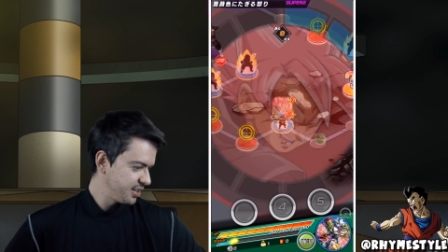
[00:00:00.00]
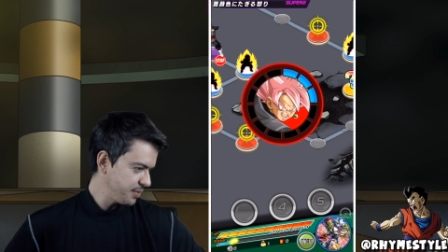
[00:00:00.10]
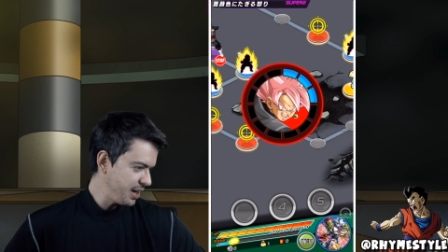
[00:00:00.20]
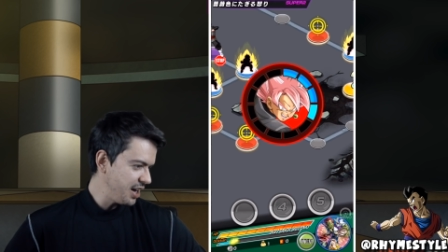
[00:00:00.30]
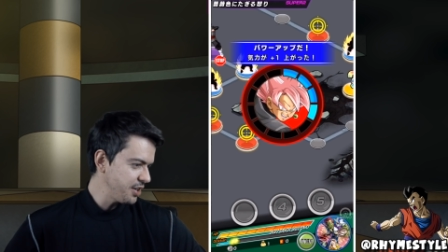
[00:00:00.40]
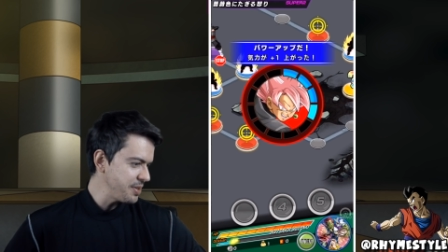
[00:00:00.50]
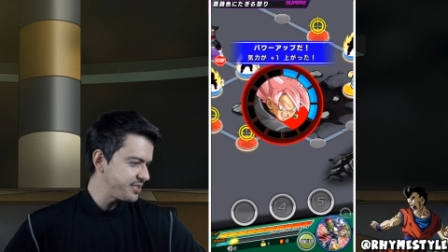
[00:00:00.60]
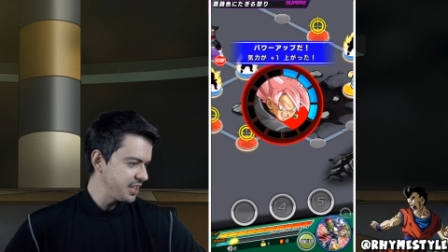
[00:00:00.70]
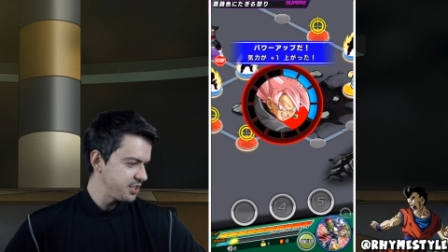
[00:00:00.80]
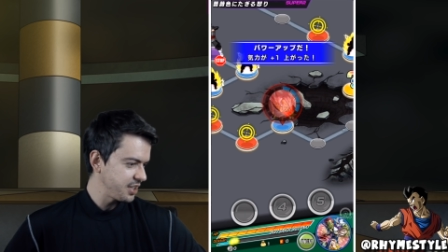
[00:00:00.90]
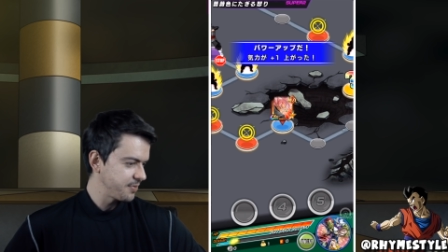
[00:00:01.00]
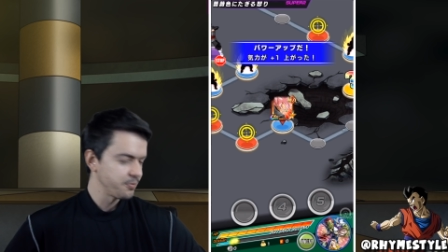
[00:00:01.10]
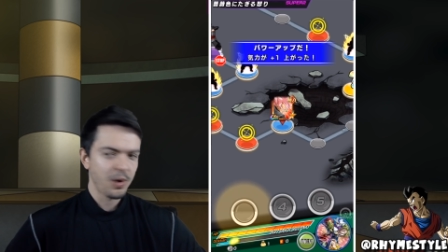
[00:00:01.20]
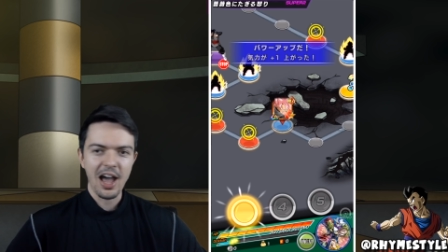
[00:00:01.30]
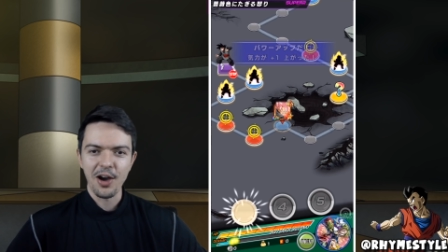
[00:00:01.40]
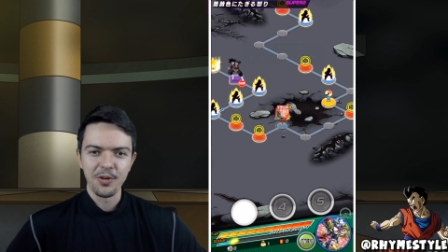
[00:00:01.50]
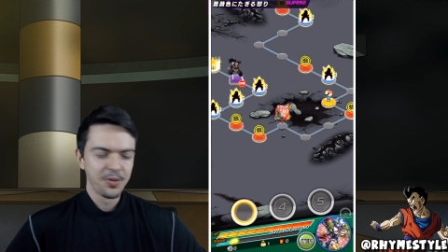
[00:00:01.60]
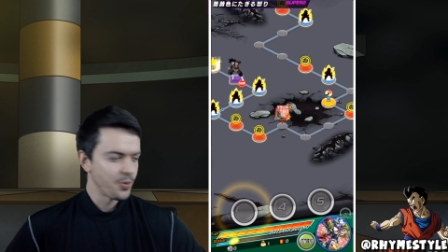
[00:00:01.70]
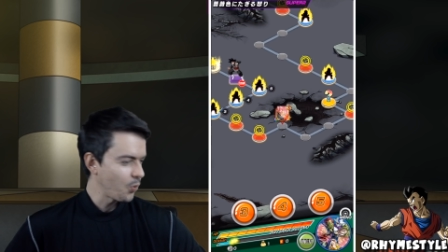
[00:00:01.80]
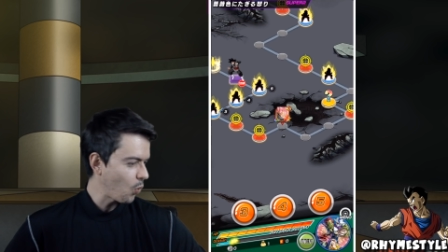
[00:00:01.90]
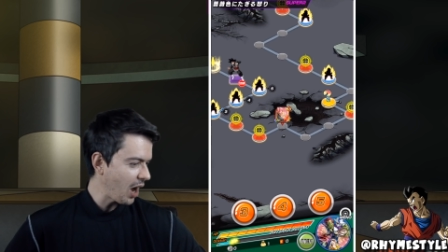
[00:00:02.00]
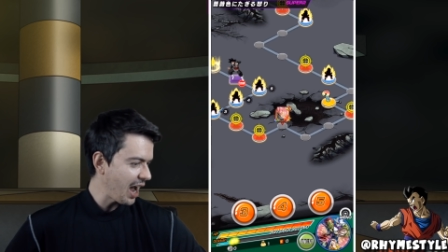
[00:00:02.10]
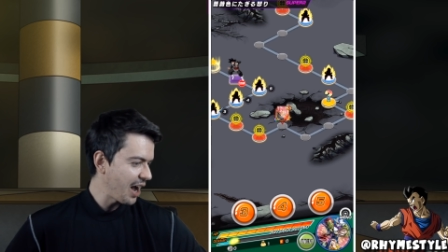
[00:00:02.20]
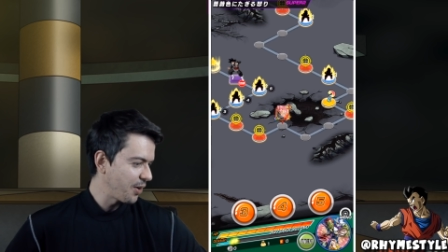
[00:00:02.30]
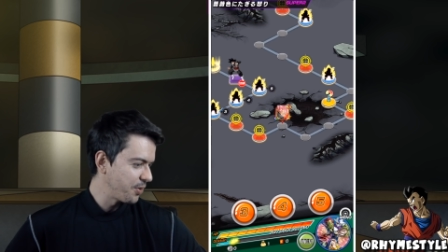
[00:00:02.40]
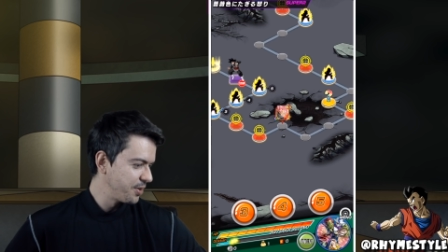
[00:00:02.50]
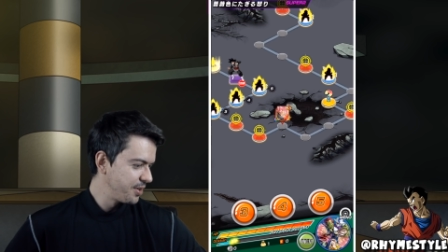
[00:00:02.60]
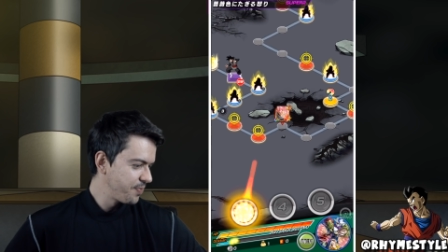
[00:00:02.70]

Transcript: Come on, don't be stingy. Wow. Wow.